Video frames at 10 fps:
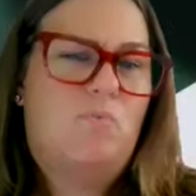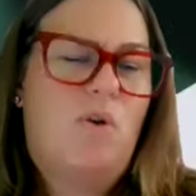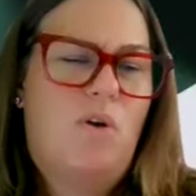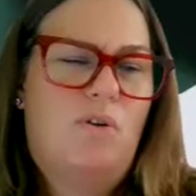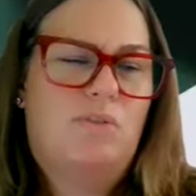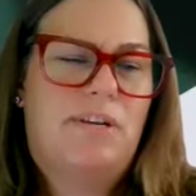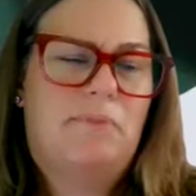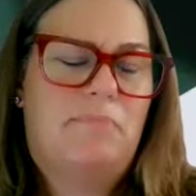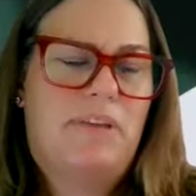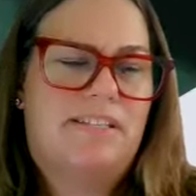the world
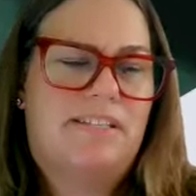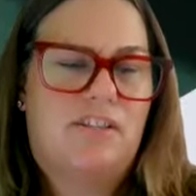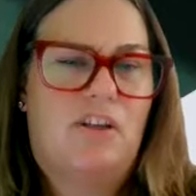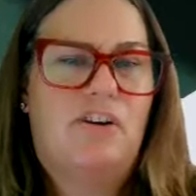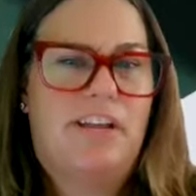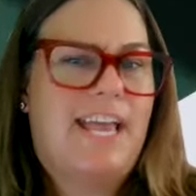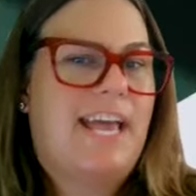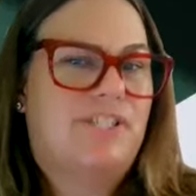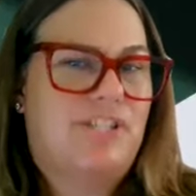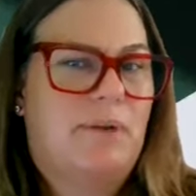can be slow to
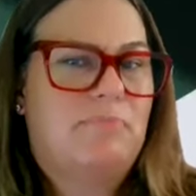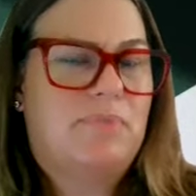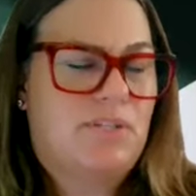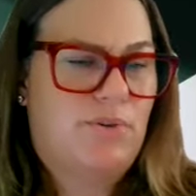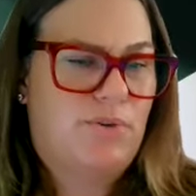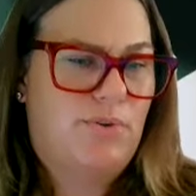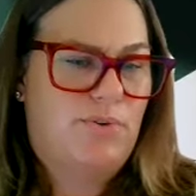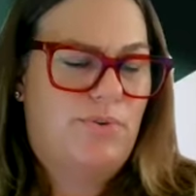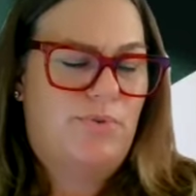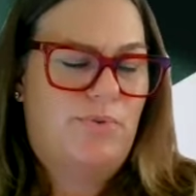catch up
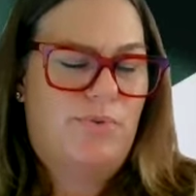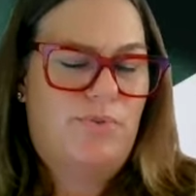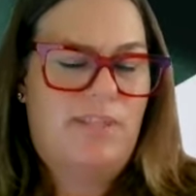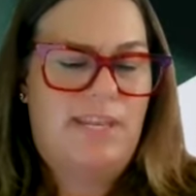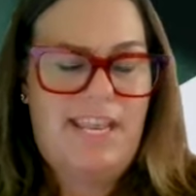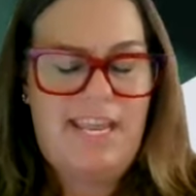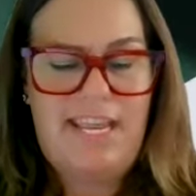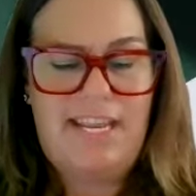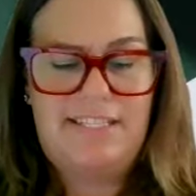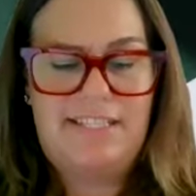to the
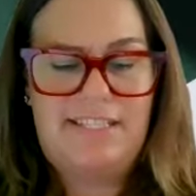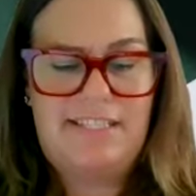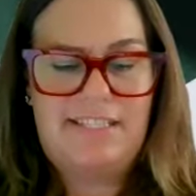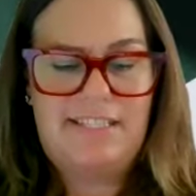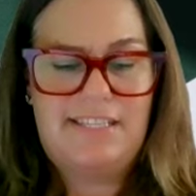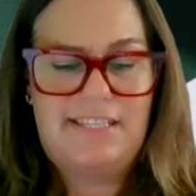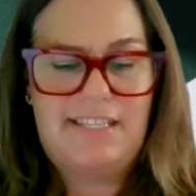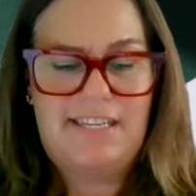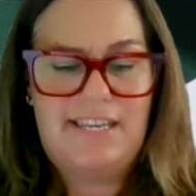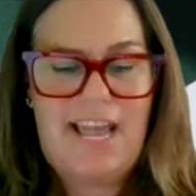needs
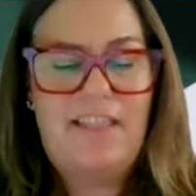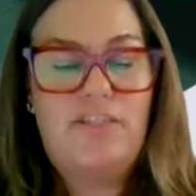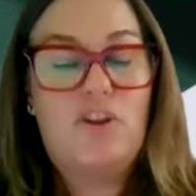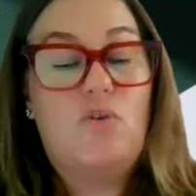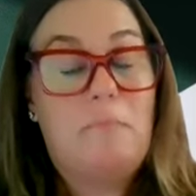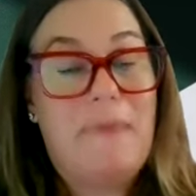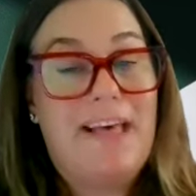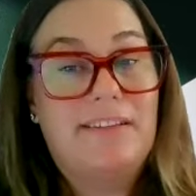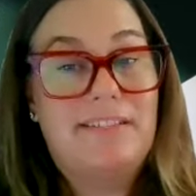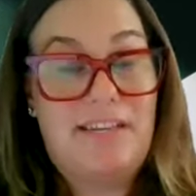and the
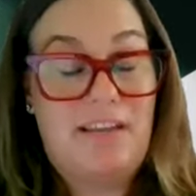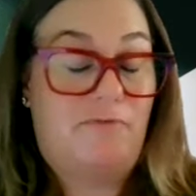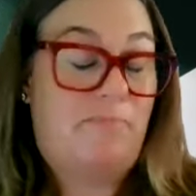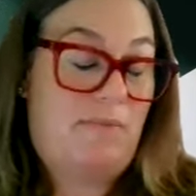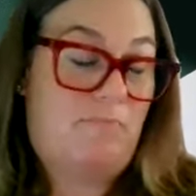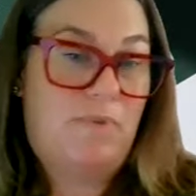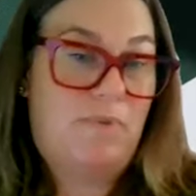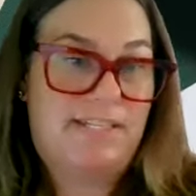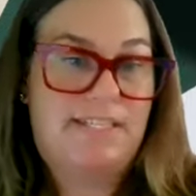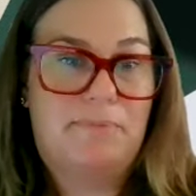normality of people with
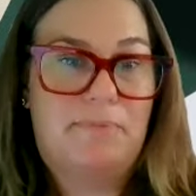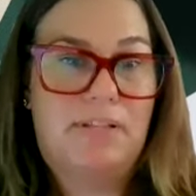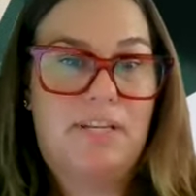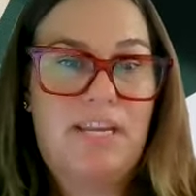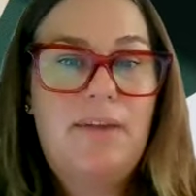a disability.